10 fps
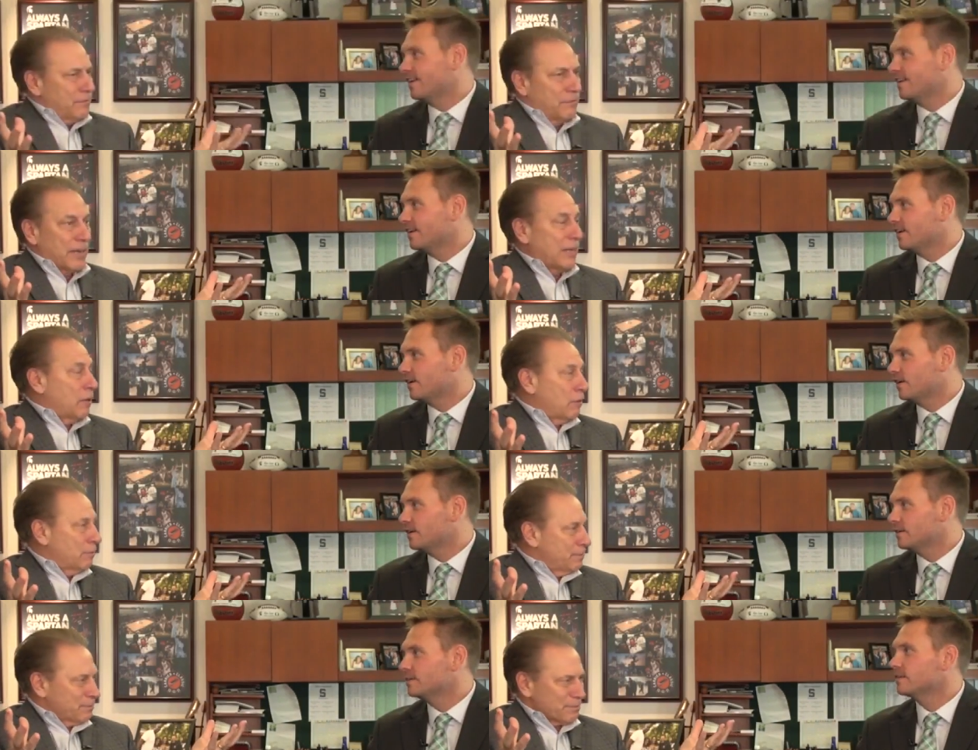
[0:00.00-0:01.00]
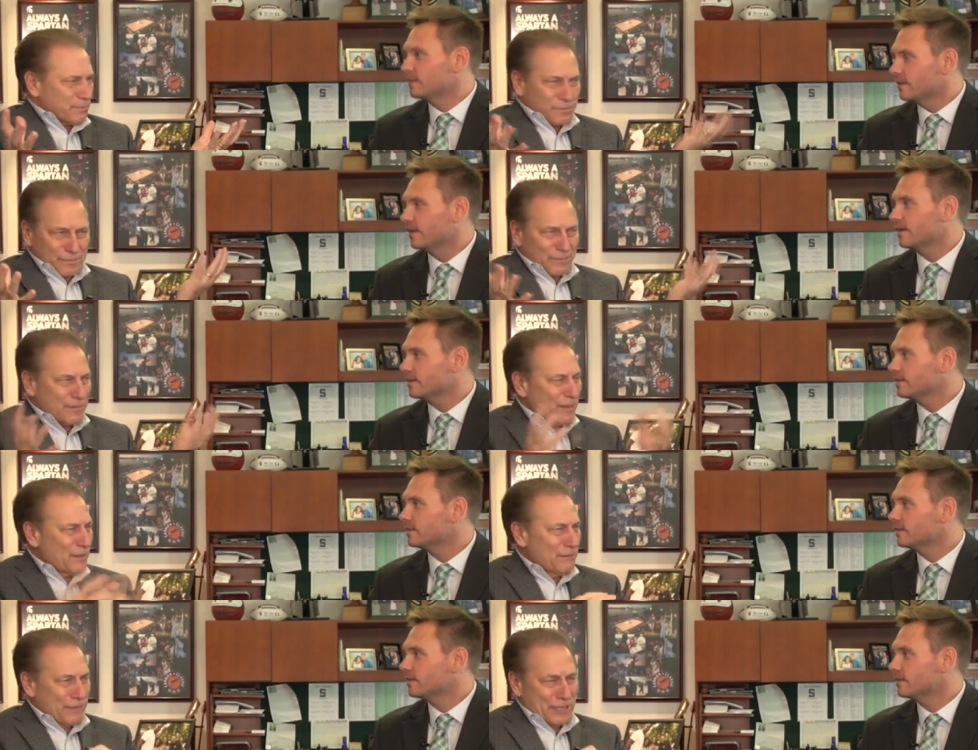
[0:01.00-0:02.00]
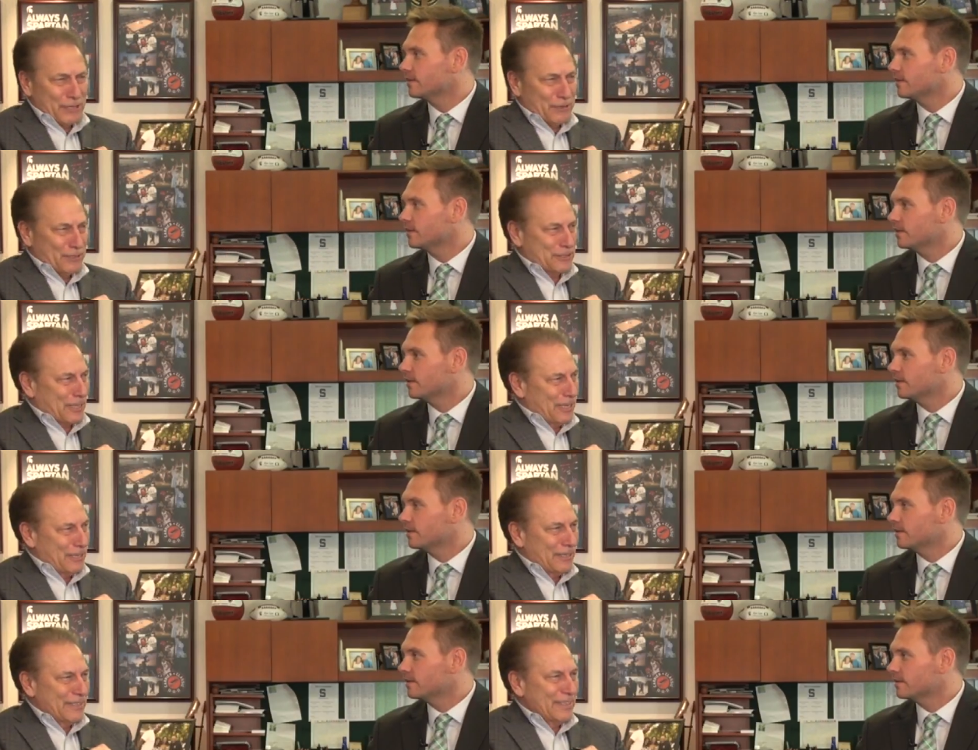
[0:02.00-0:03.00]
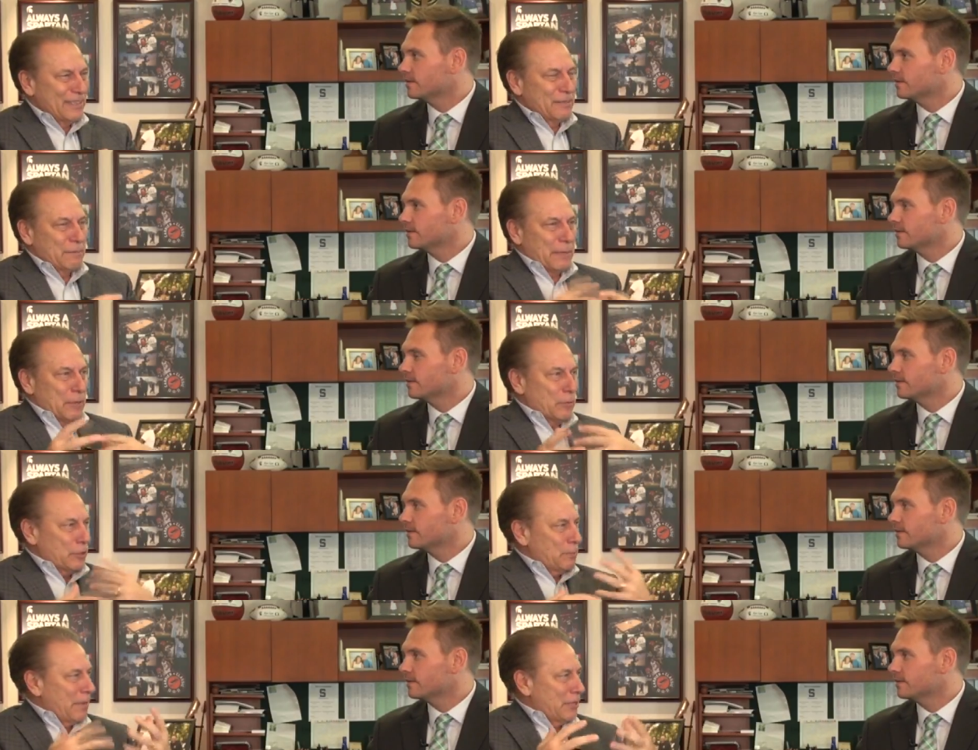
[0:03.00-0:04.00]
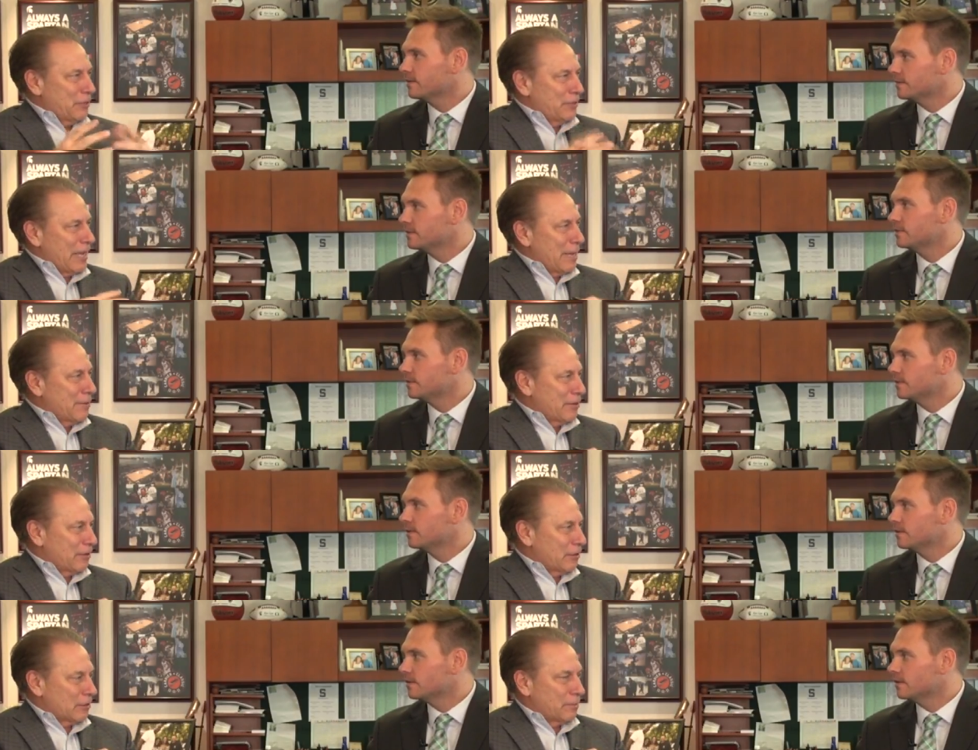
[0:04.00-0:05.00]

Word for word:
Speaker 1: Video. Yeah. Video is kind of maybe where you made your name here a little